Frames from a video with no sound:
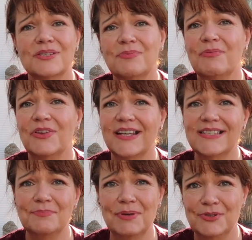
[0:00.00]
once my mother
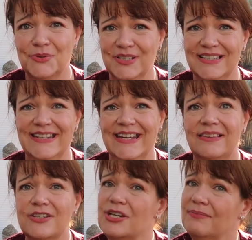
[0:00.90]
gets a bit between her
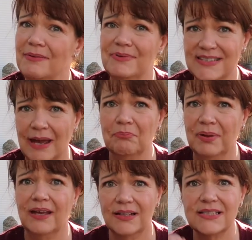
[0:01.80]
teeth she may be
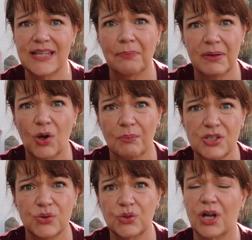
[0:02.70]
tamping and tapping on my
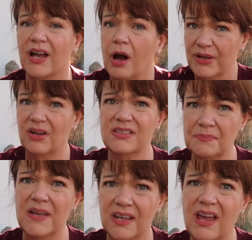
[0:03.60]
door going are we going to
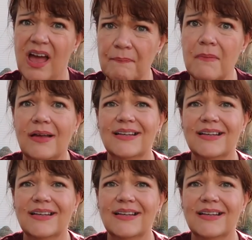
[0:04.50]
B&M